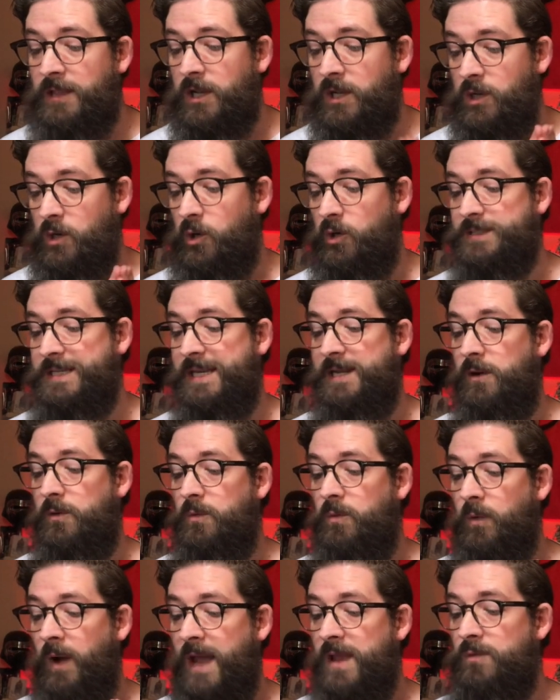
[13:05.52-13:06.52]
Lord in a
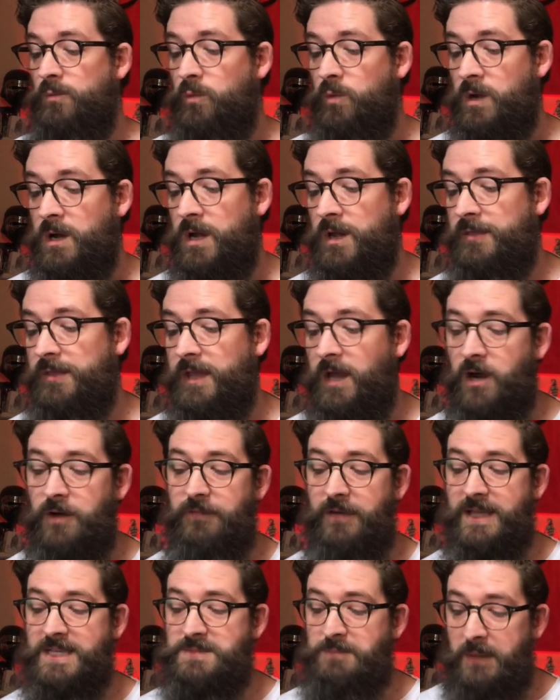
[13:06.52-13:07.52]
way worthy
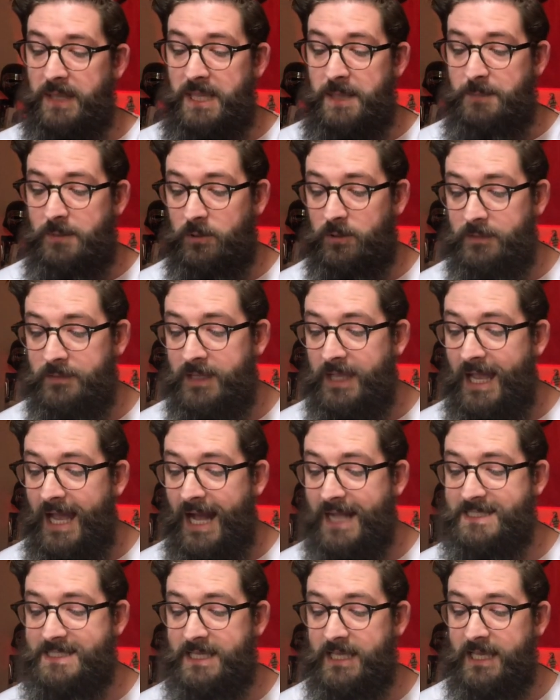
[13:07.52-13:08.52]
of his people,
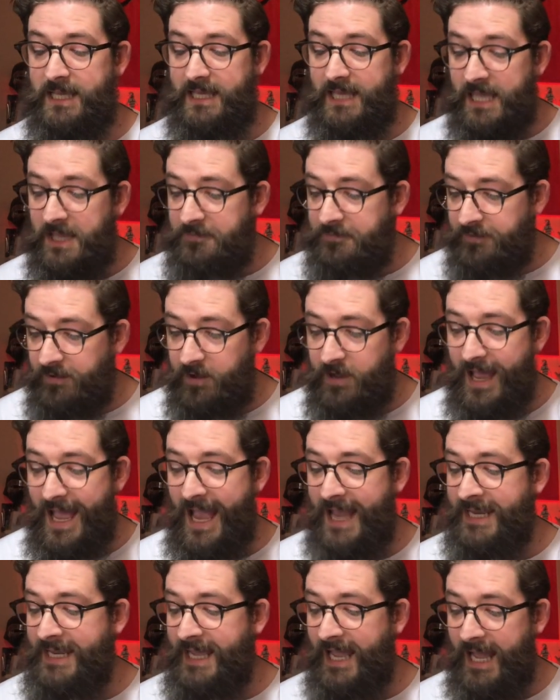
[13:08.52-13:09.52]
and to give her
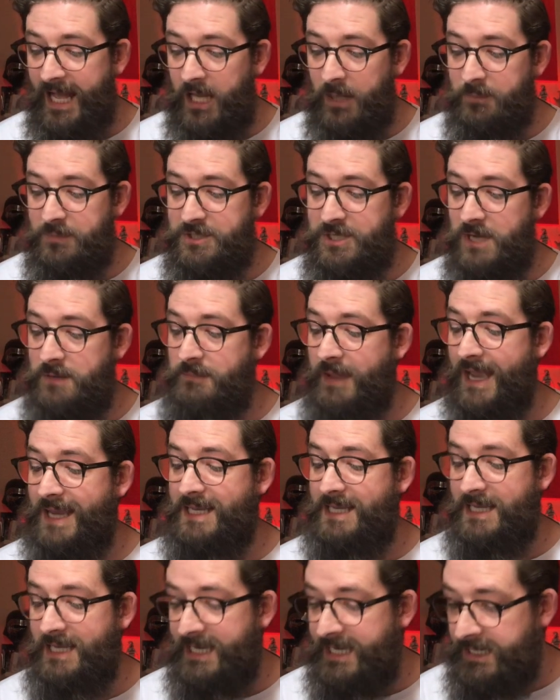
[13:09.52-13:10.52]
any help she may
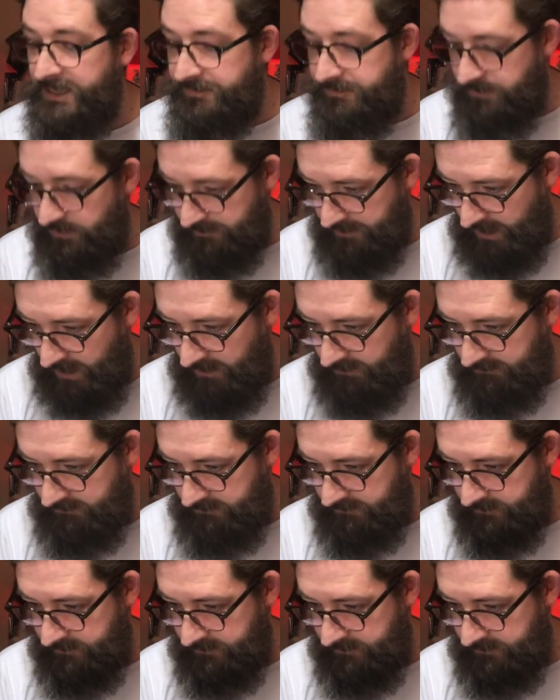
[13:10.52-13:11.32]
need from you.